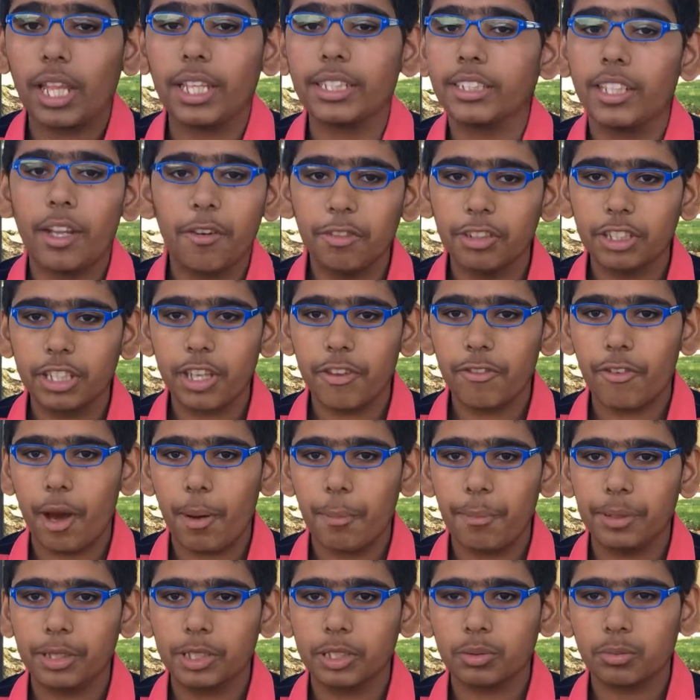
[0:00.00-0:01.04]
never give
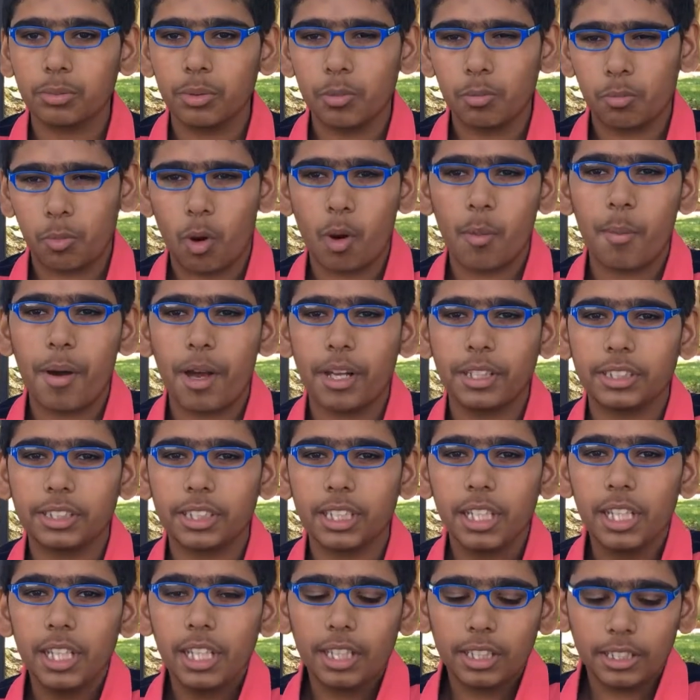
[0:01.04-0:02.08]
up, because with robots
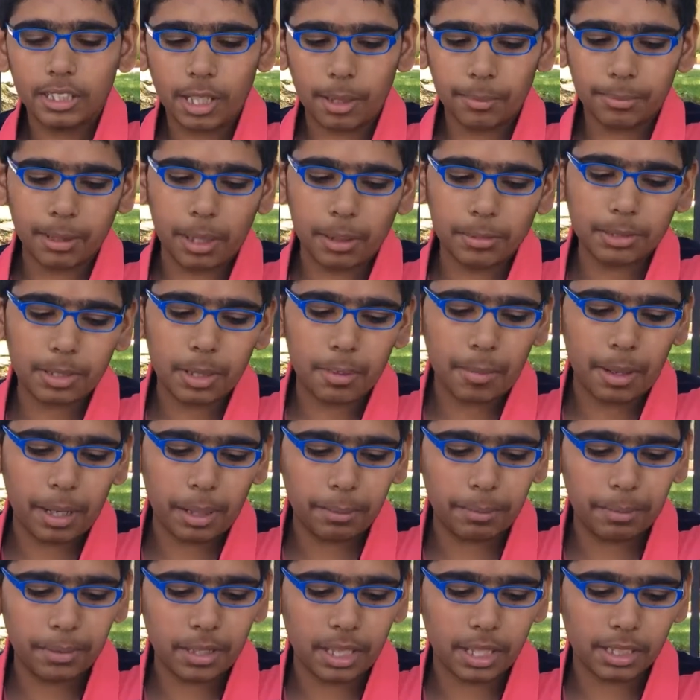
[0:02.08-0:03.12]
sometimes there
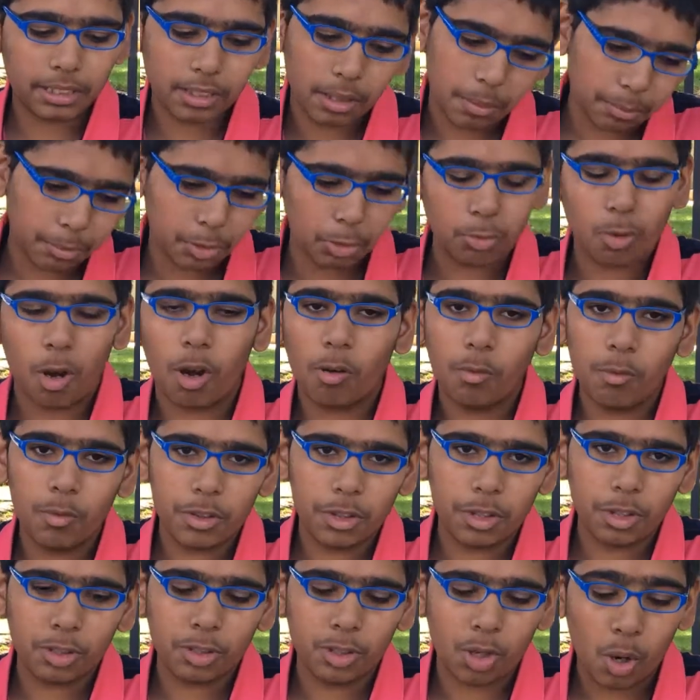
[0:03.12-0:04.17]
might be like something wrong
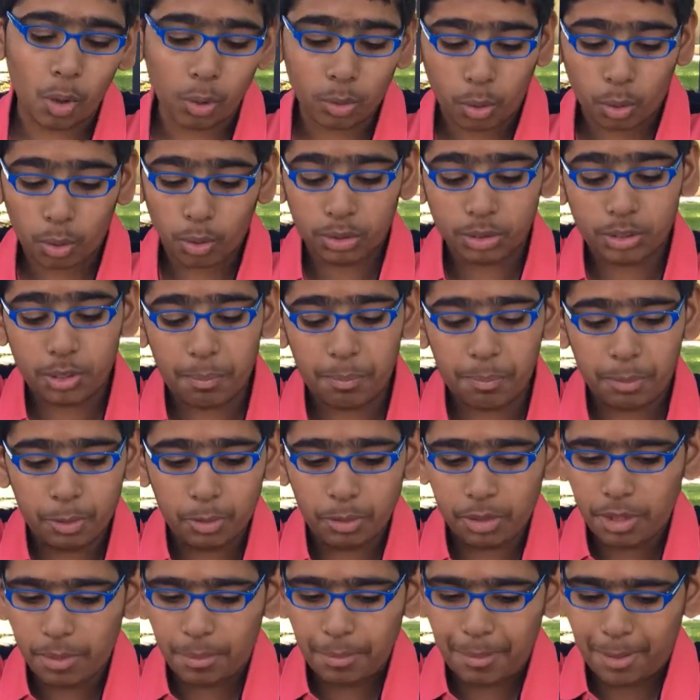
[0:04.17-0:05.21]
with your code, or you
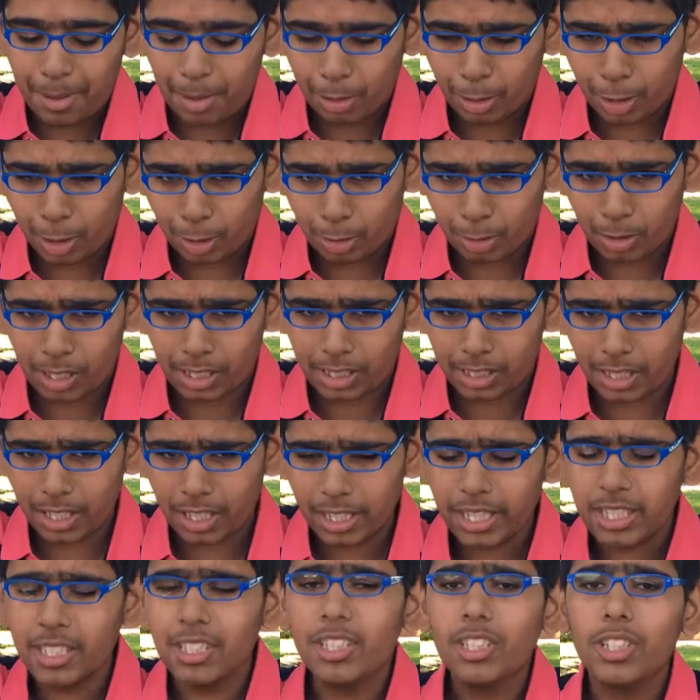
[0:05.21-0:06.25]
didn't build it
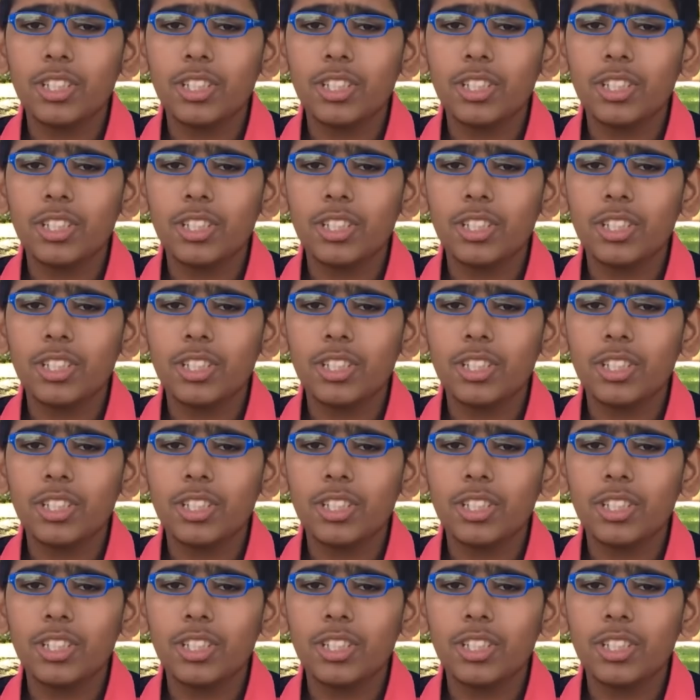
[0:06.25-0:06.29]
correctly,